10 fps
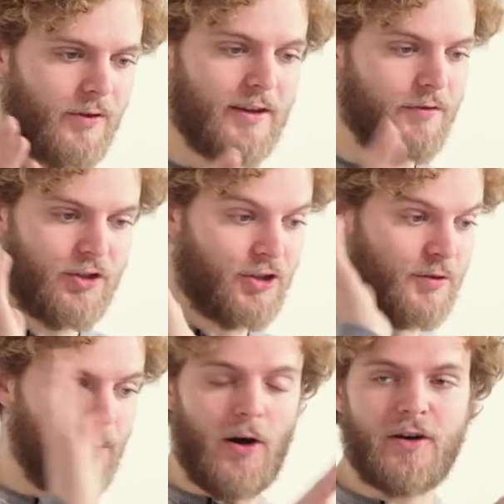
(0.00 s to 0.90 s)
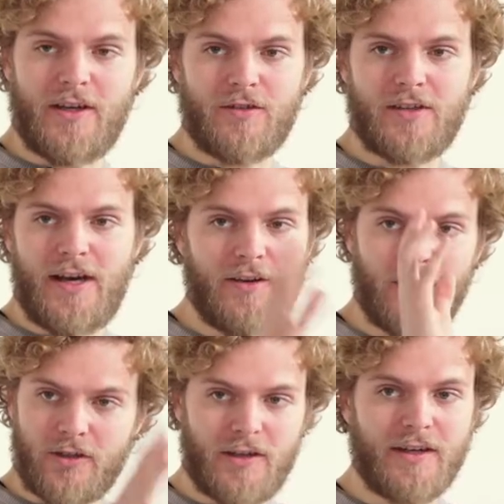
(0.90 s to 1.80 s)
if it's just parked outside,
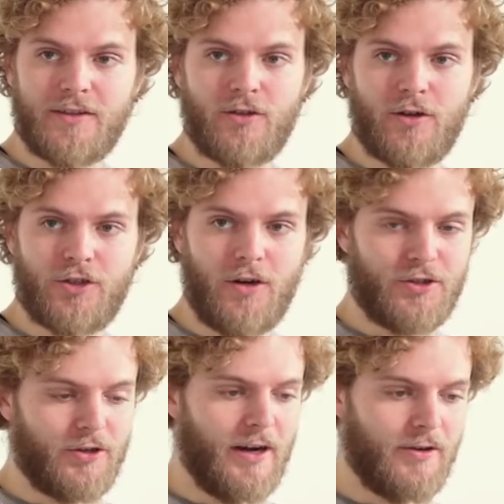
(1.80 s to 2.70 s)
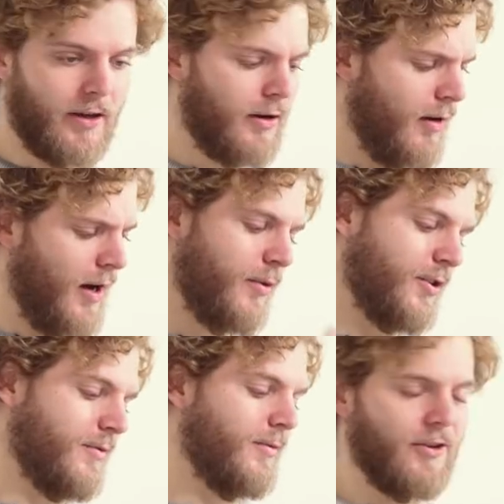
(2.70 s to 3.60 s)
not connected to a charger, and you're like, oh, how
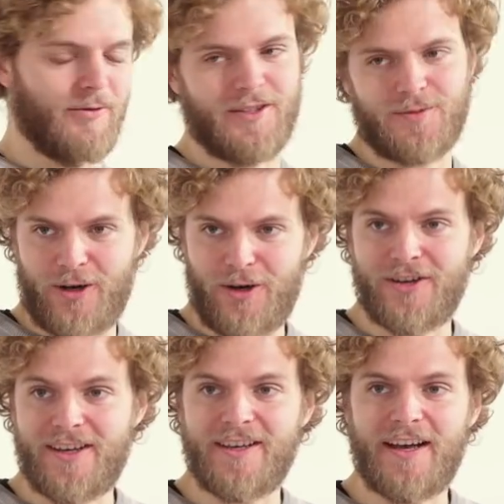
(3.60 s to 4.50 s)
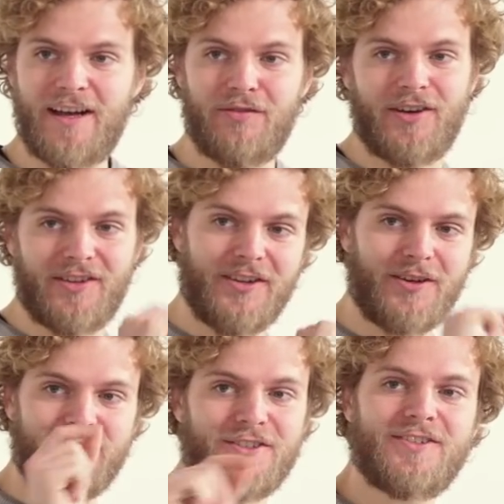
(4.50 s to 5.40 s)
much you know does my Honda E have? And then you
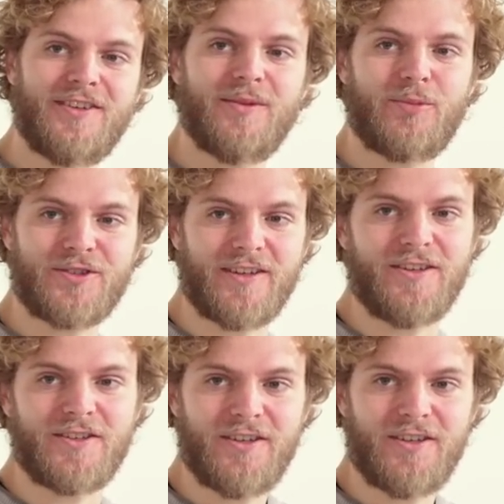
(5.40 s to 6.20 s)
can just see the percentage.